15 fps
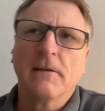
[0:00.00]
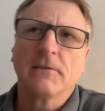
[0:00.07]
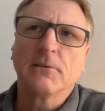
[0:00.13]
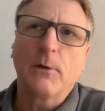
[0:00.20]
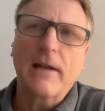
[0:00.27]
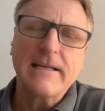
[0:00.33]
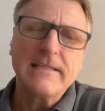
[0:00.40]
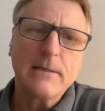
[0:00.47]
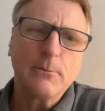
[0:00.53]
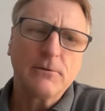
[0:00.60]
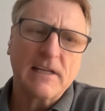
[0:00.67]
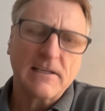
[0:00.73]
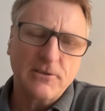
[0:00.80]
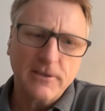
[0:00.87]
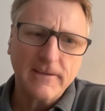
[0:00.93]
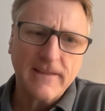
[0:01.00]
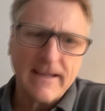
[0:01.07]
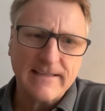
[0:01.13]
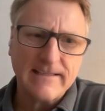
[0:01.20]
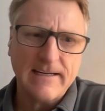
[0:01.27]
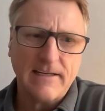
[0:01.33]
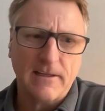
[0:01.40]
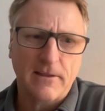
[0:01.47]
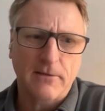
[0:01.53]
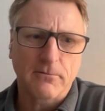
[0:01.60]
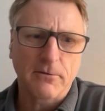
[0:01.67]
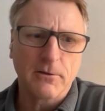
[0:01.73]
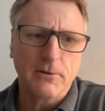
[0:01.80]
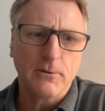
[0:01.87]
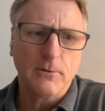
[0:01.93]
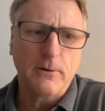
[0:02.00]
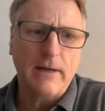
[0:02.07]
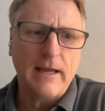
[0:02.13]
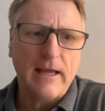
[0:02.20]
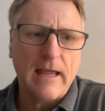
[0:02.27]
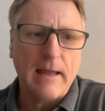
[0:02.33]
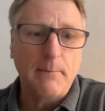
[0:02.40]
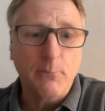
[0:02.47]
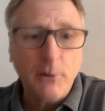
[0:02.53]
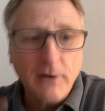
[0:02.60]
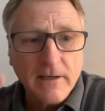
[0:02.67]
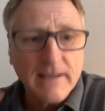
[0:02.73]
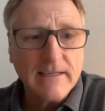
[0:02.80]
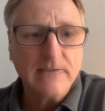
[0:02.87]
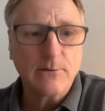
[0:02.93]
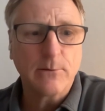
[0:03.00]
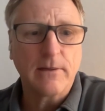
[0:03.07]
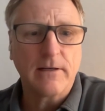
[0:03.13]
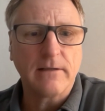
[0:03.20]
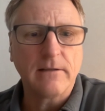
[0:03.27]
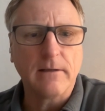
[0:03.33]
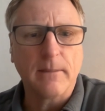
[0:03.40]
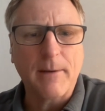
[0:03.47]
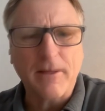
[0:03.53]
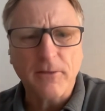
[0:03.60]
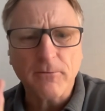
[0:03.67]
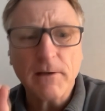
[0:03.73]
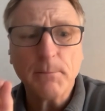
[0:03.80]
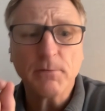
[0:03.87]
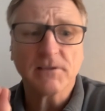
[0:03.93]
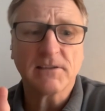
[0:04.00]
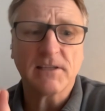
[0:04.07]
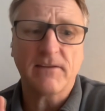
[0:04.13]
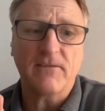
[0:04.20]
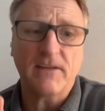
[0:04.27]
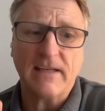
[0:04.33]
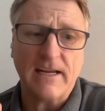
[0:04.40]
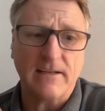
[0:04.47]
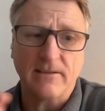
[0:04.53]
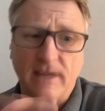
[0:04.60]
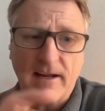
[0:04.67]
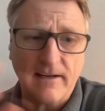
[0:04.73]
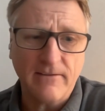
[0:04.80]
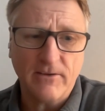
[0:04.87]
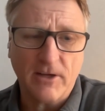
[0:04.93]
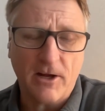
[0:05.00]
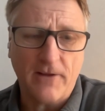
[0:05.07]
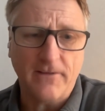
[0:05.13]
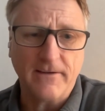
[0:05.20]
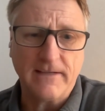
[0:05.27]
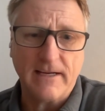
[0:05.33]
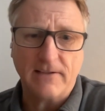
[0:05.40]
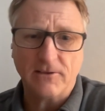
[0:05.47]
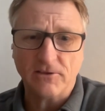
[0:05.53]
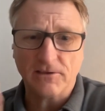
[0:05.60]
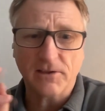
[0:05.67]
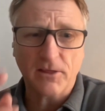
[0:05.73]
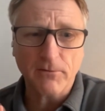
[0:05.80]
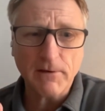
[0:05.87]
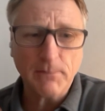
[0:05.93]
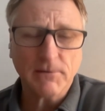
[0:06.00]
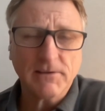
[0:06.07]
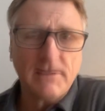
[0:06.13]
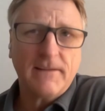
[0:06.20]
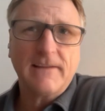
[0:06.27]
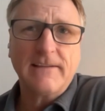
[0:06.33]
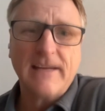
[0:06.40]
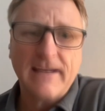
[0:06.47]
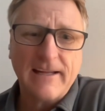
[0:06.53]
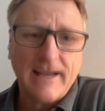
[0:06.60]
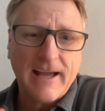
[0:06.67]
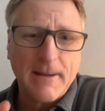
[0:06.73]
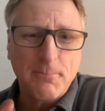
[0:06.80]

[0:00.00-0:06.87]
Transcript: So what I did was I took that data through and put it into an, about 3% of the data, not even all the data, just 3% of the data.